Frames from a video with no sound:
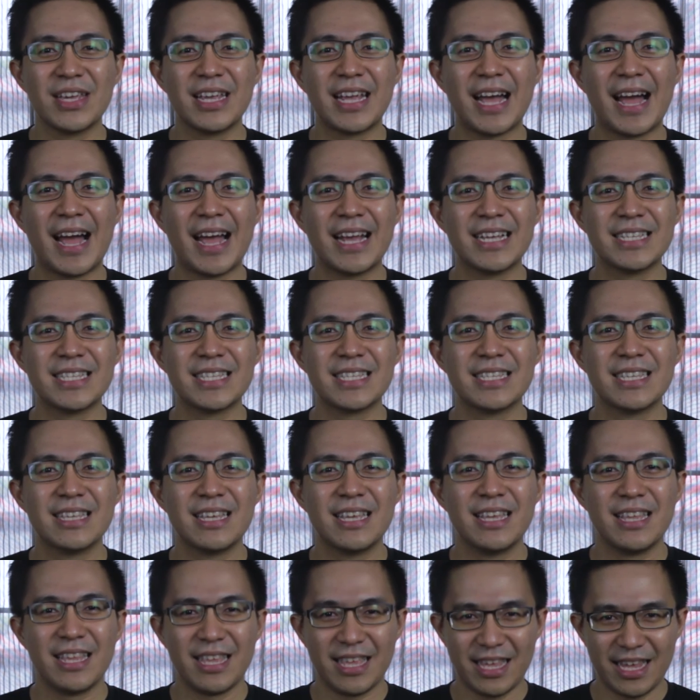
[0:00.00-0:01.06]
you guys
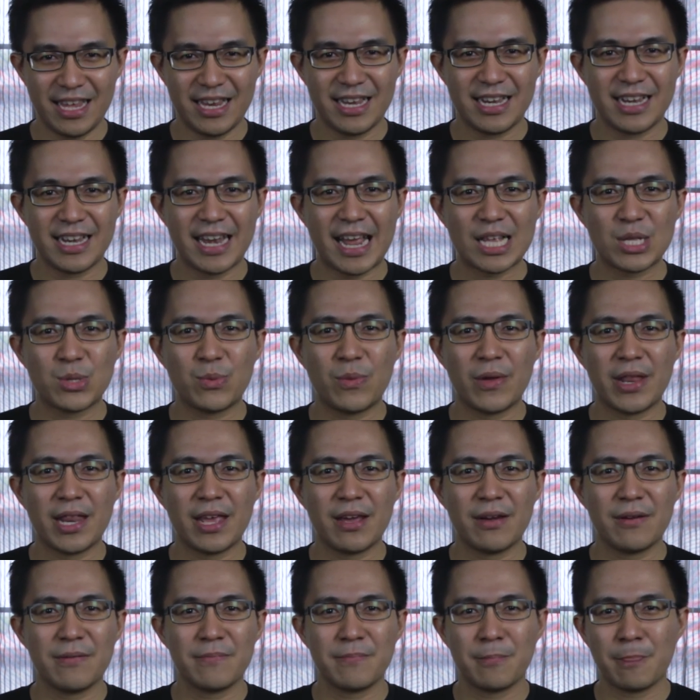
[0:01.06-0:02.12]
in the next
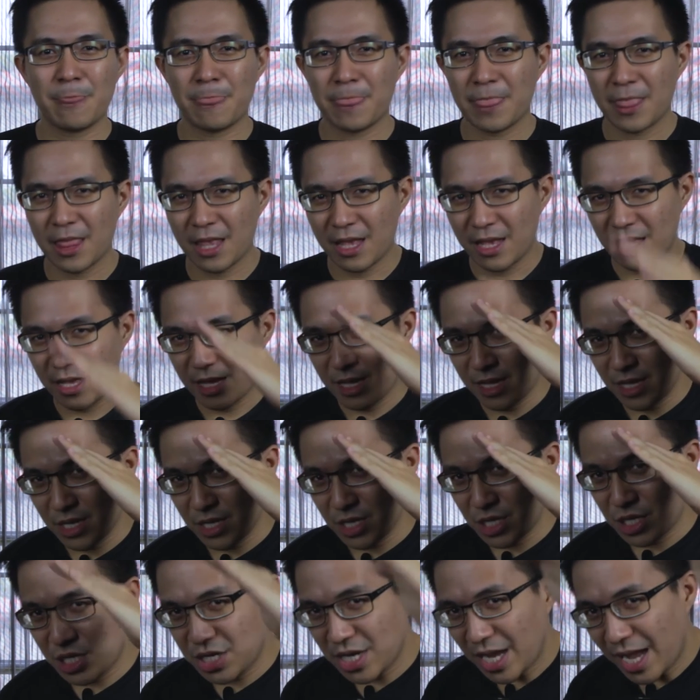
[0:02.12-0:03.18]
video.
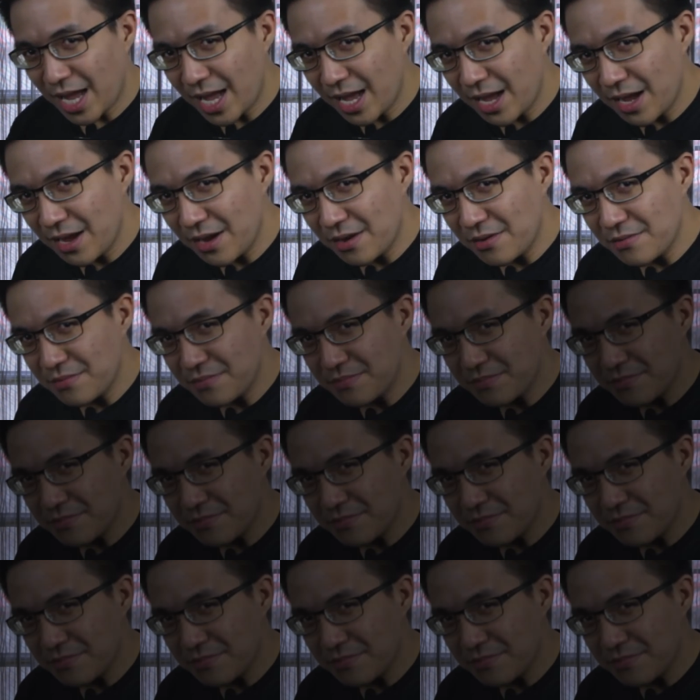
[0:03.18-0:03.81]
Ciao!